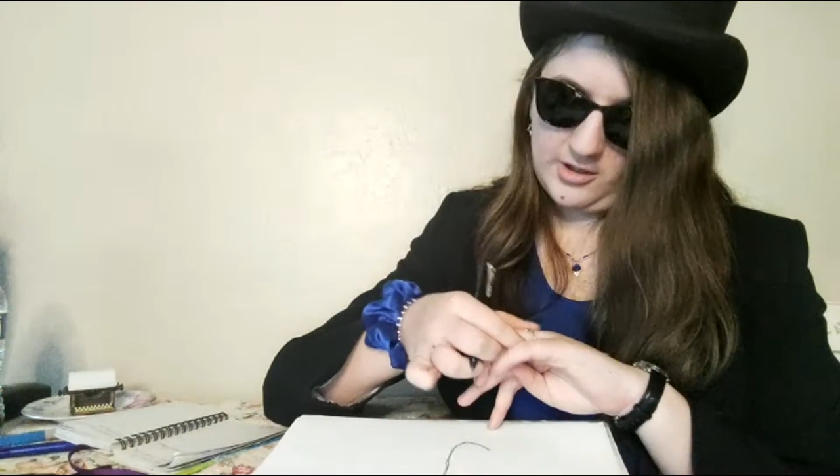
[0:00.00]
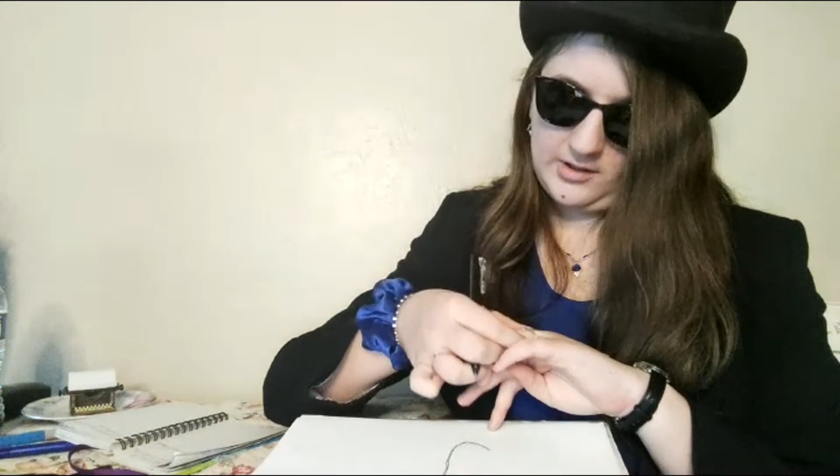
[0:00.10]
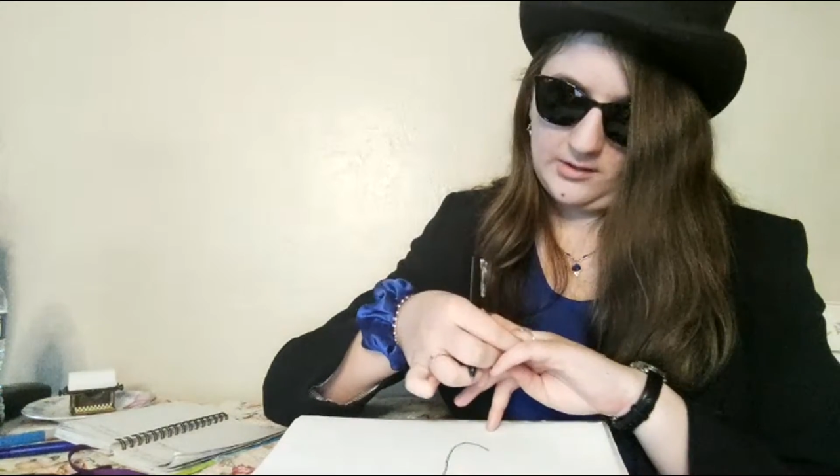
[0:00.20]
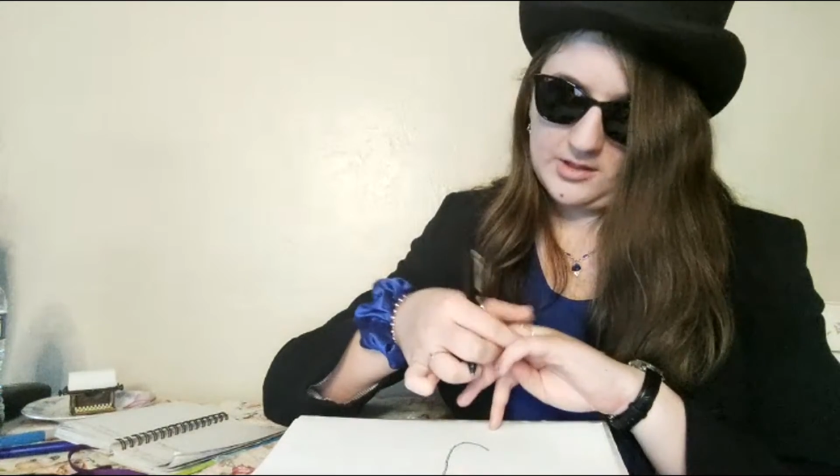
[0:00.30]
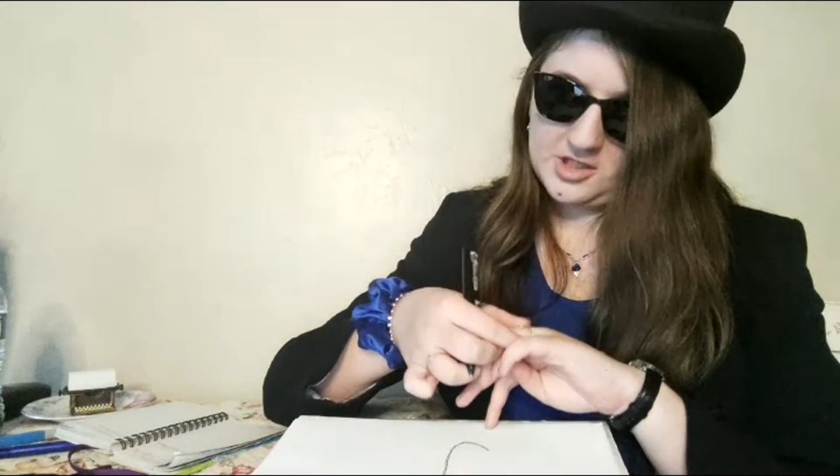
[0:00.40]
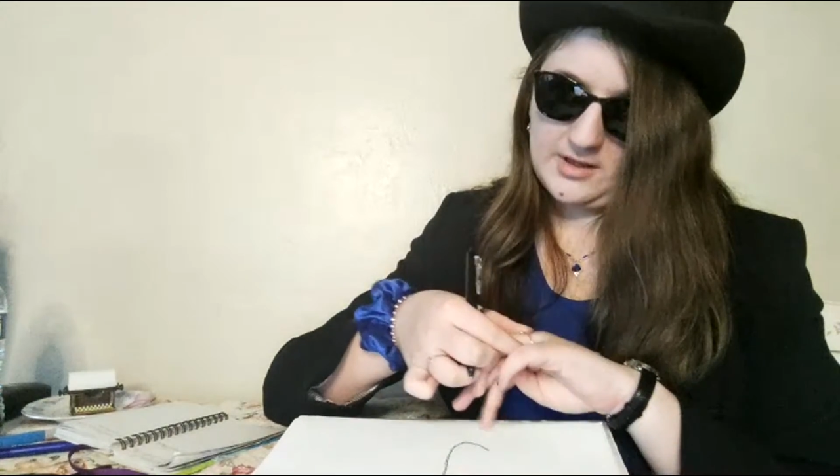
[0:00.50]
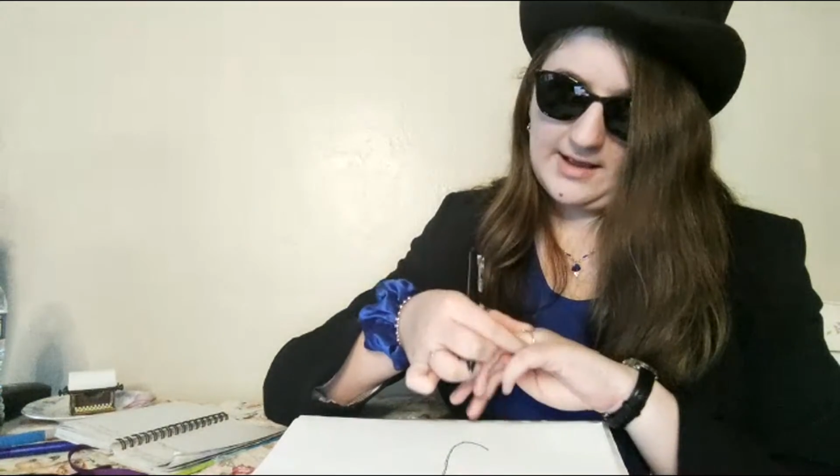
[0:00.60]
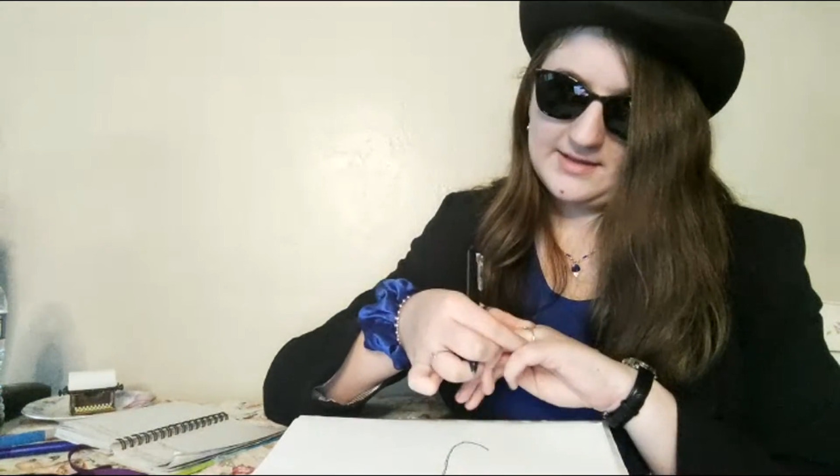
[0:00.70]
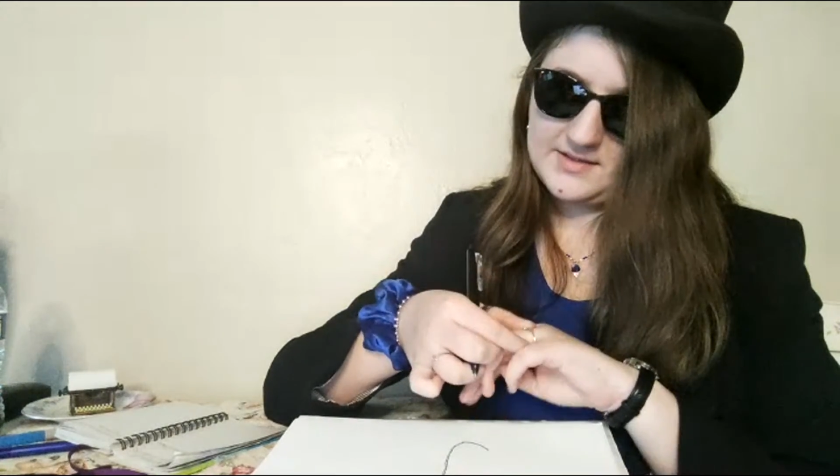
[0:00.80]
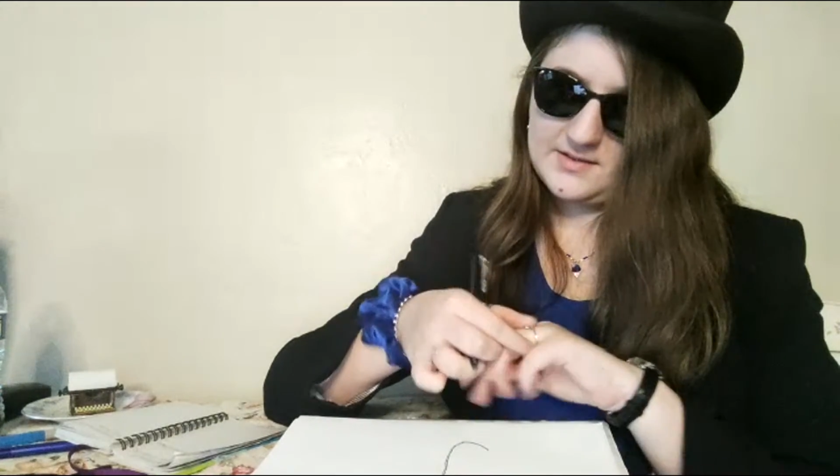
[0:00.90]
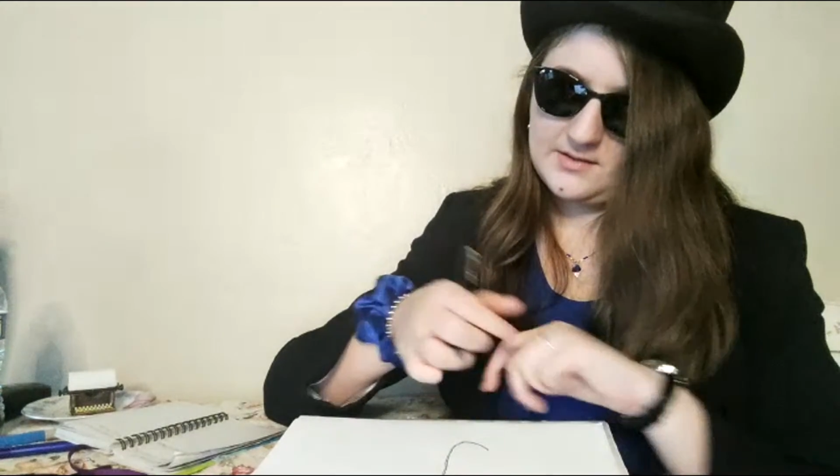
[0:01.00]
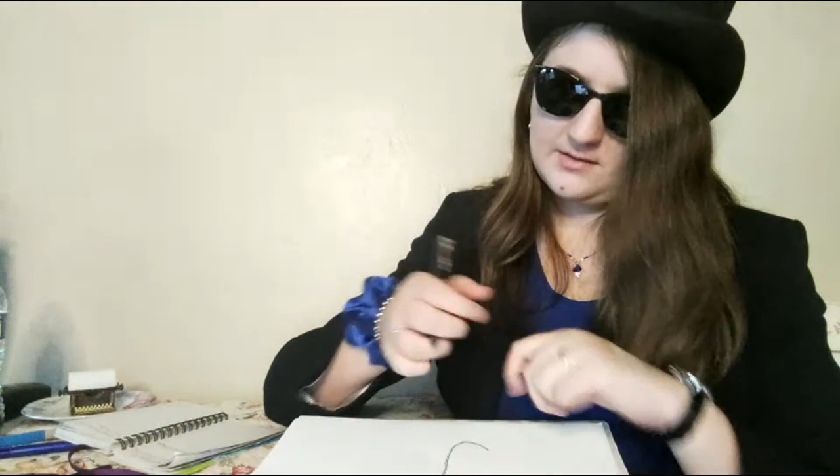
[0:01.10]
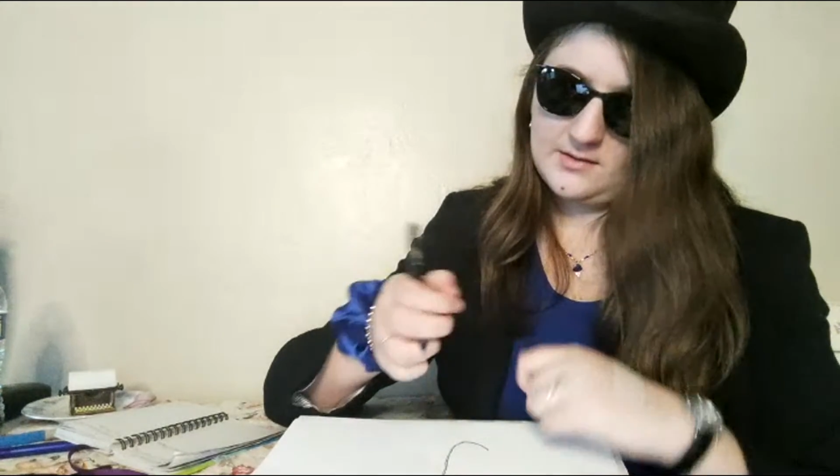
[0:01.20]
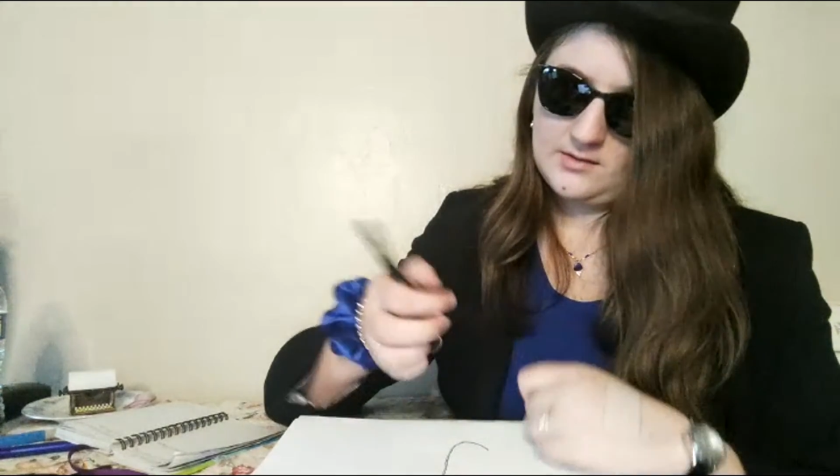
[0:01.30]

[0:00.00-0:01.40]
English class,